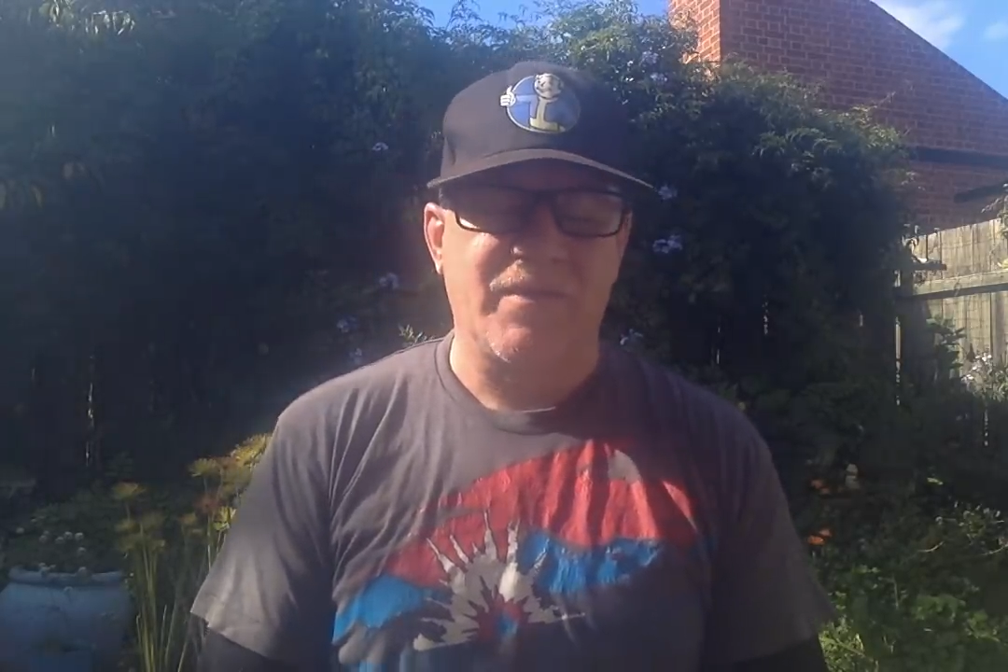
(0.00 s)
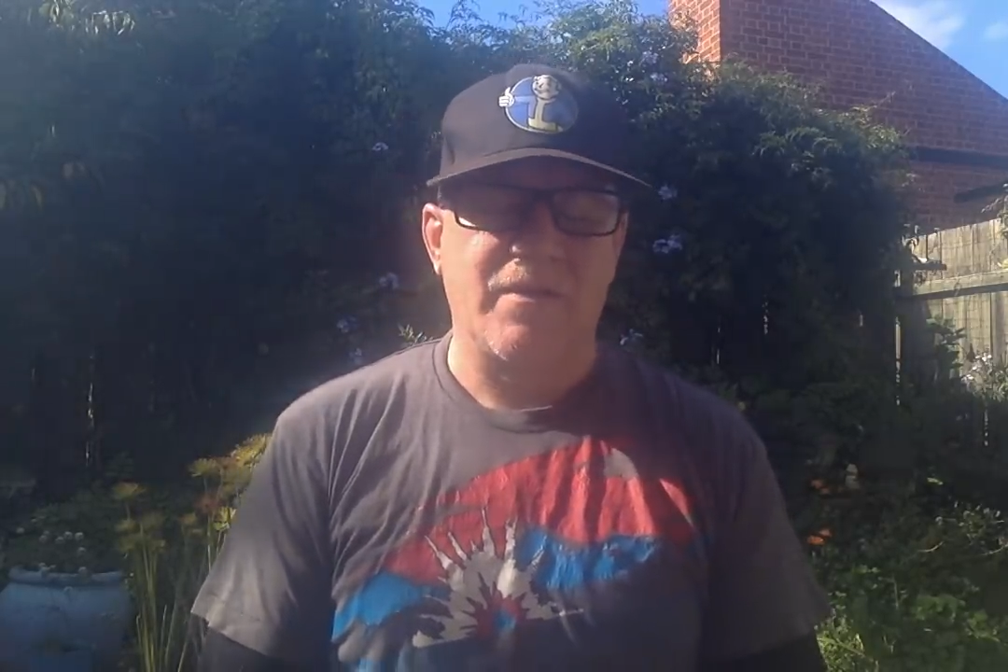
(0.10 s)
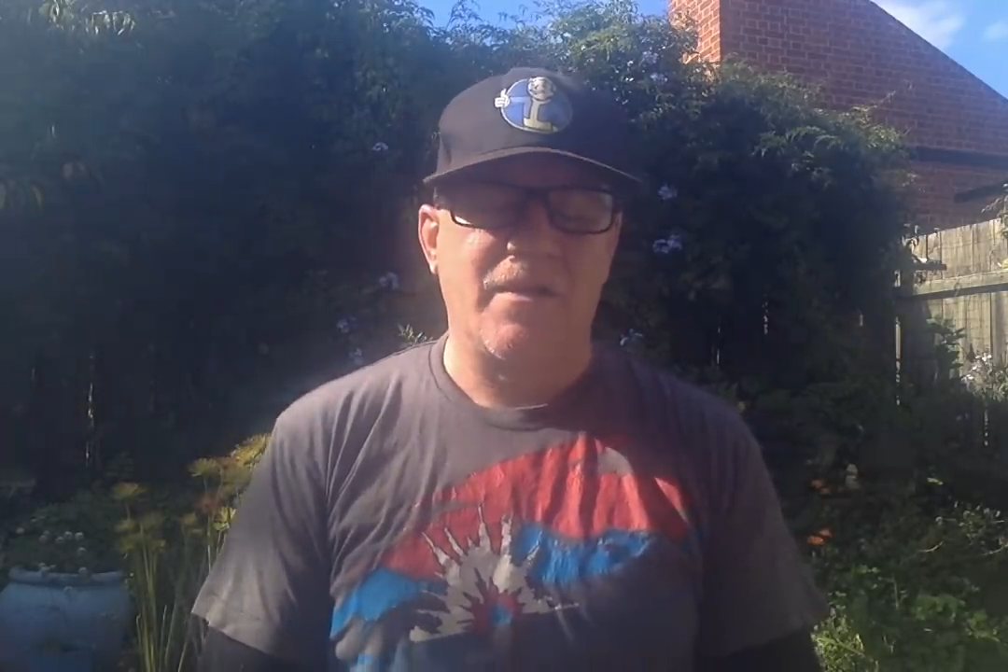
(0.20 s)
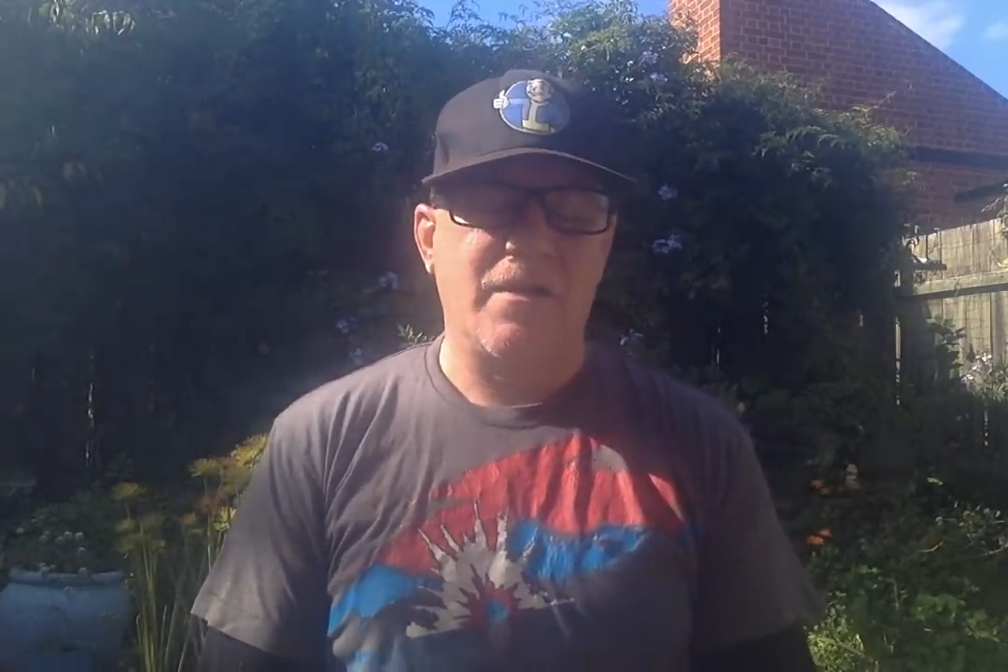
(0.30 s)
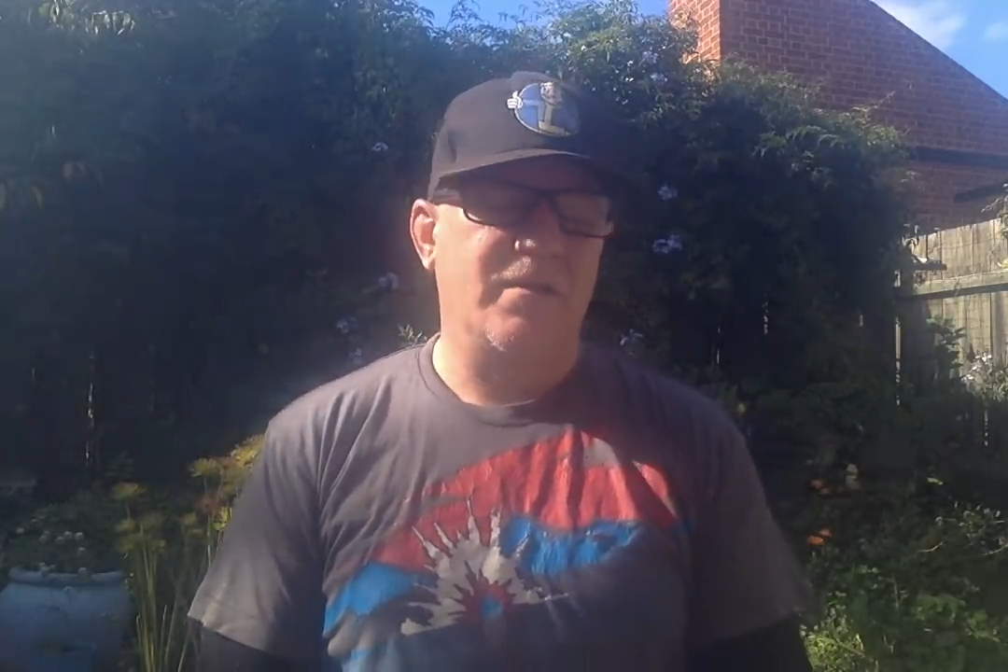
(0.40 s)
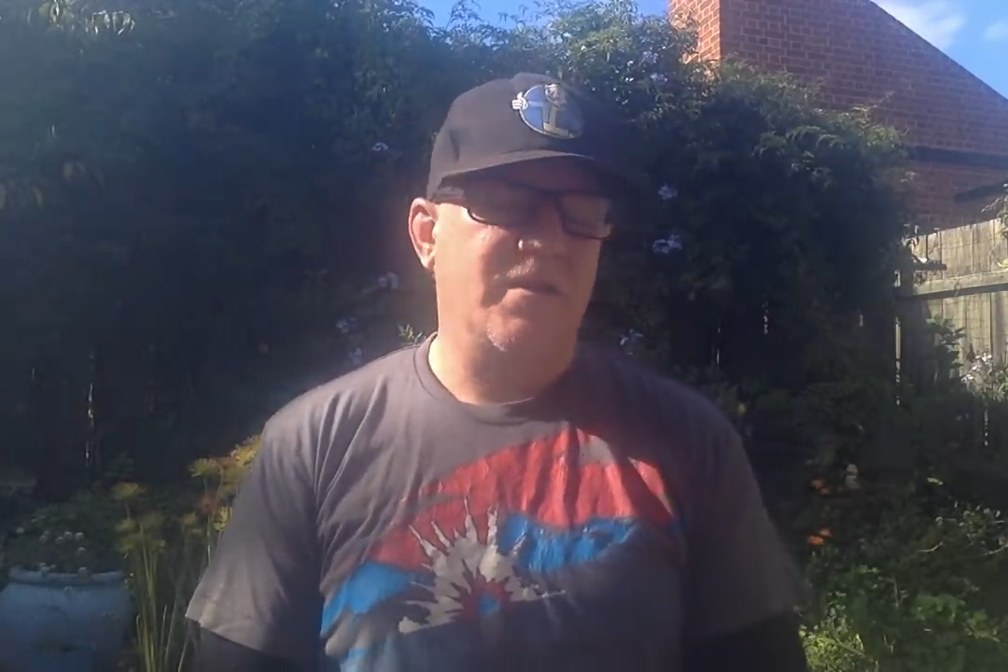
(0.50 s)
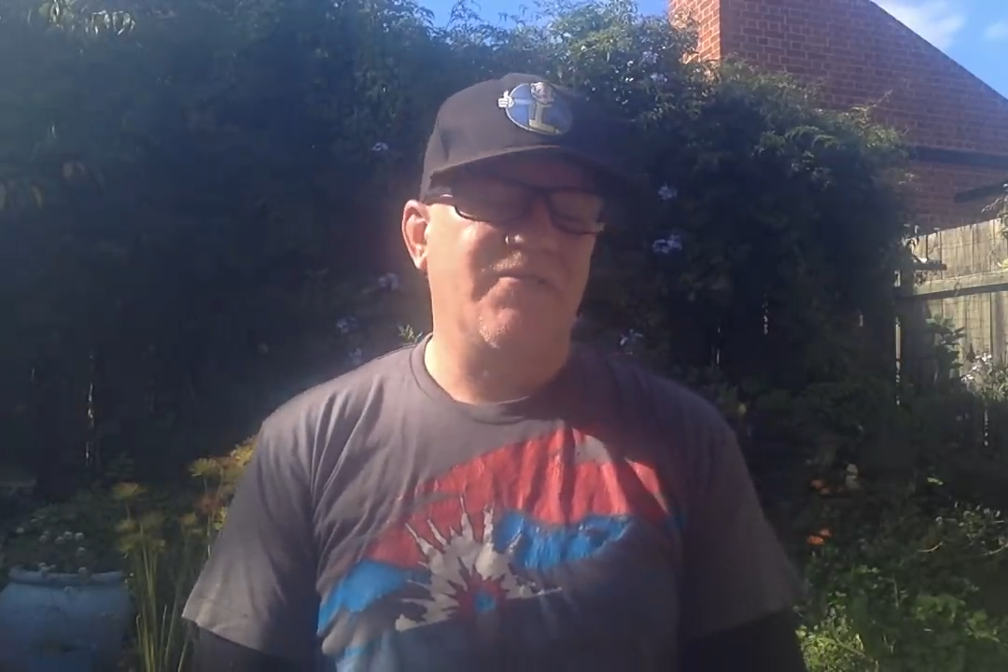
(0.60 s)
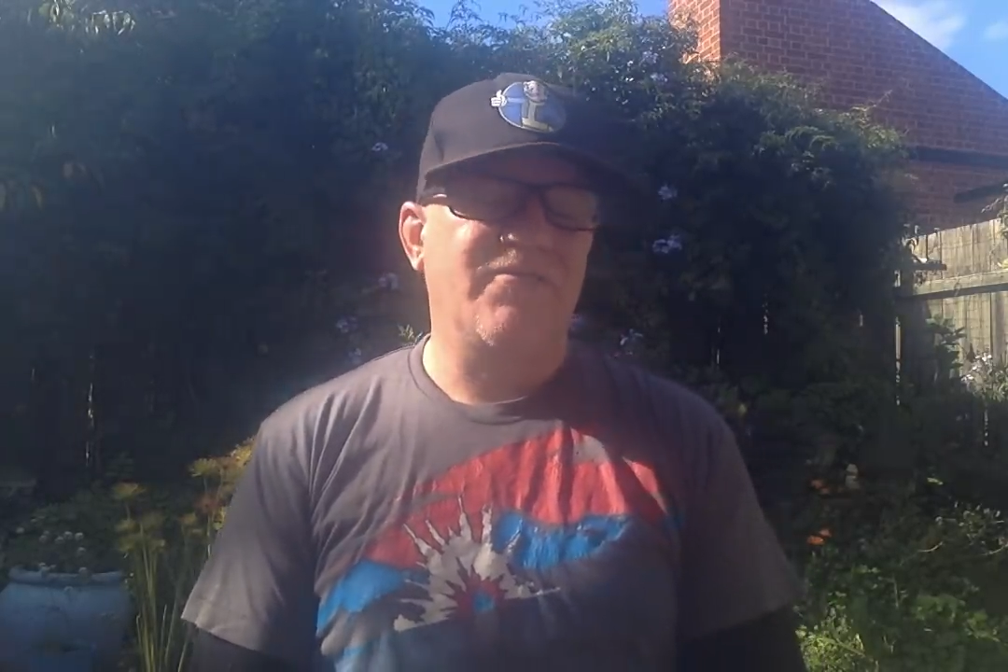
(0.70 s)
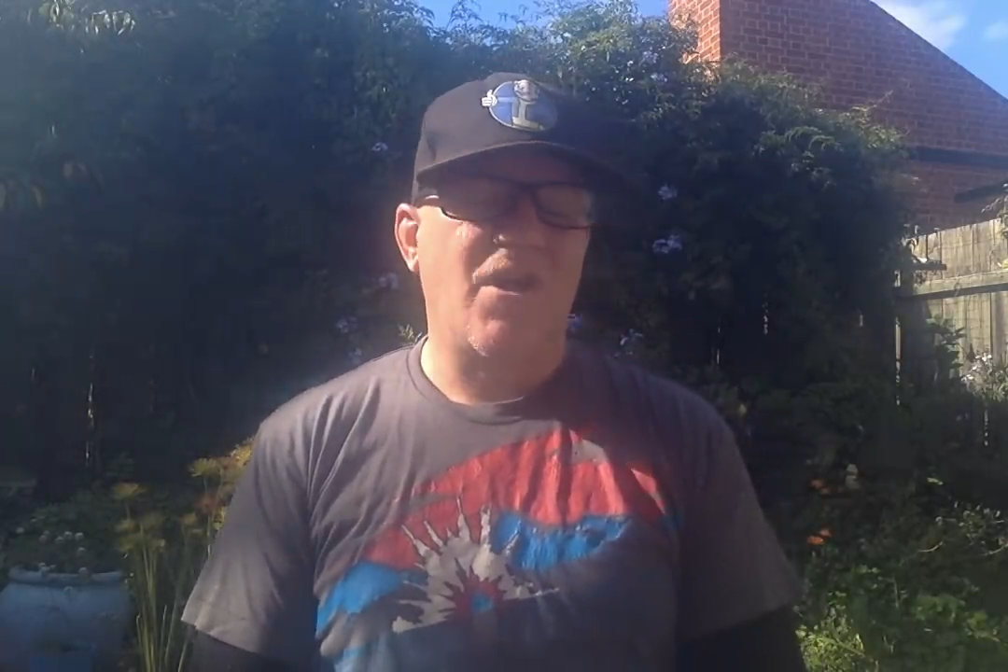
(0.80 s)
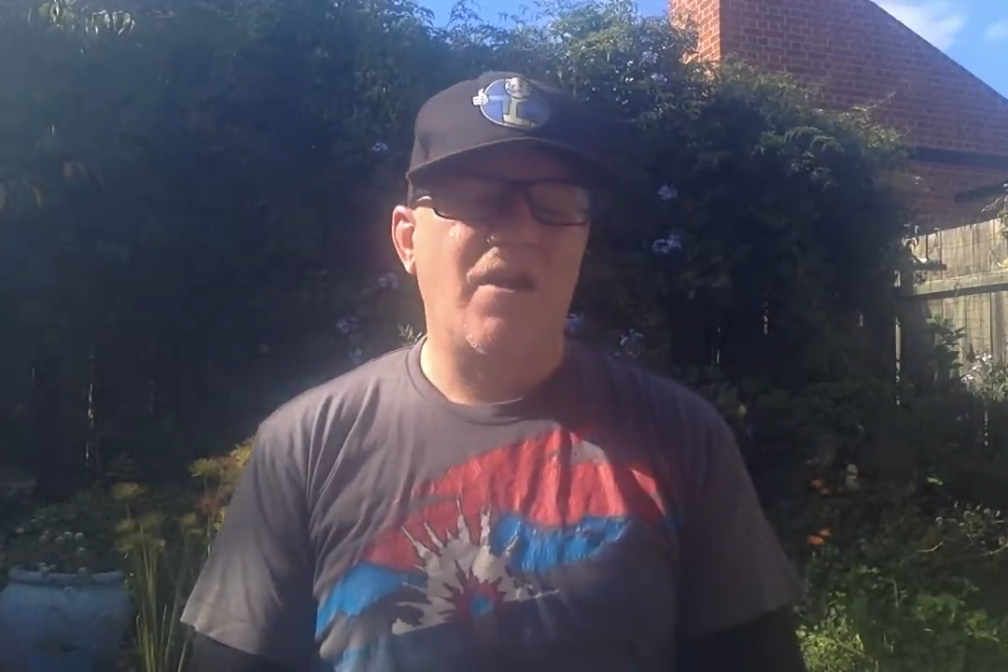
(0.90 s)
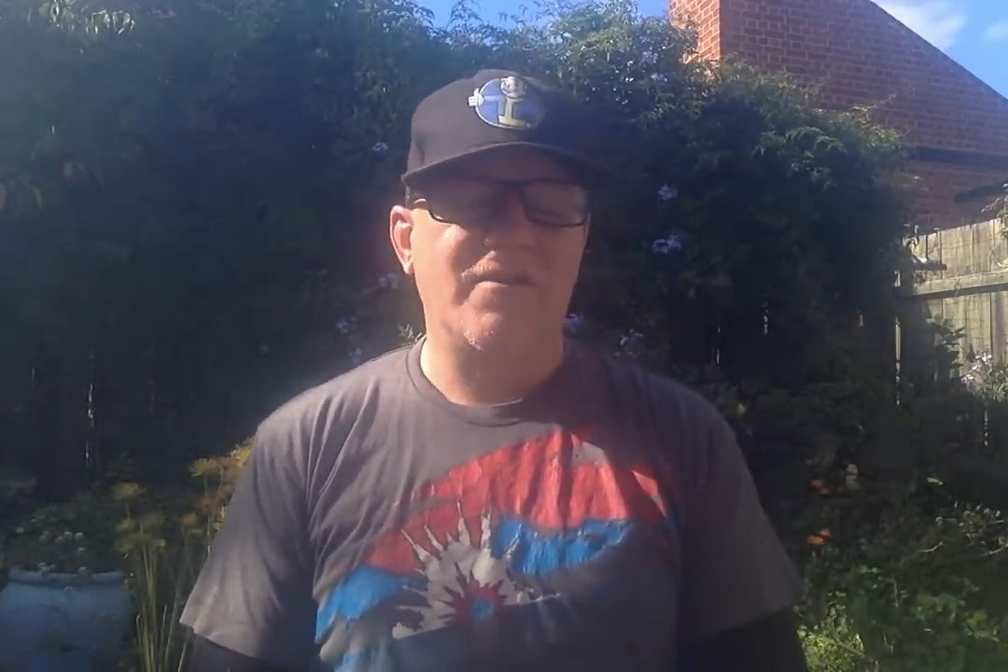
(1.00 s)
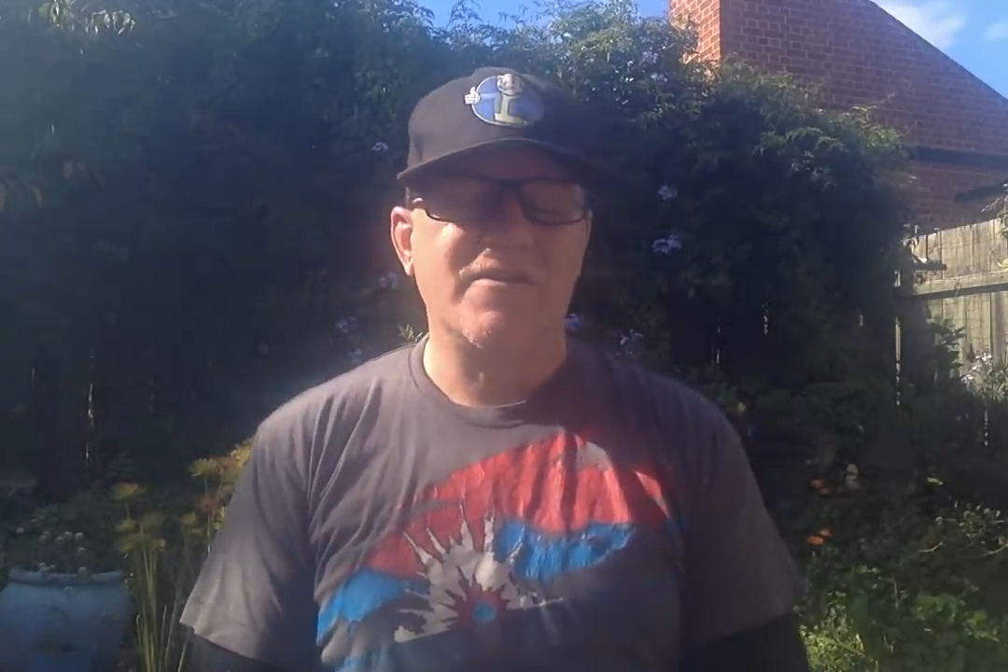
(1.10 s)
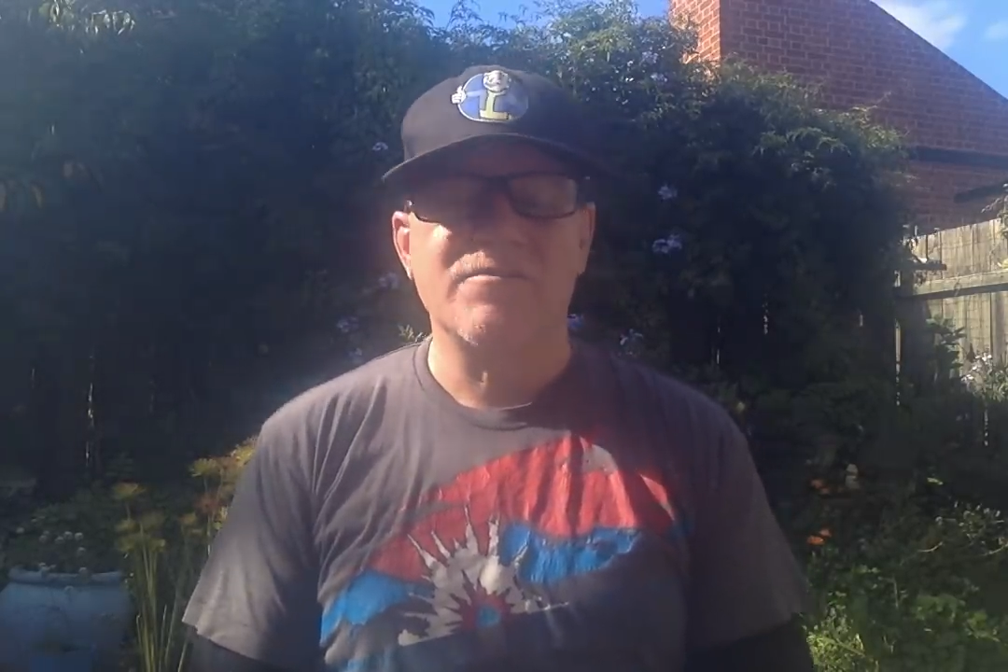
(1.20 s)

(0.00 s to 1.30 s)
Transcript: and if not in this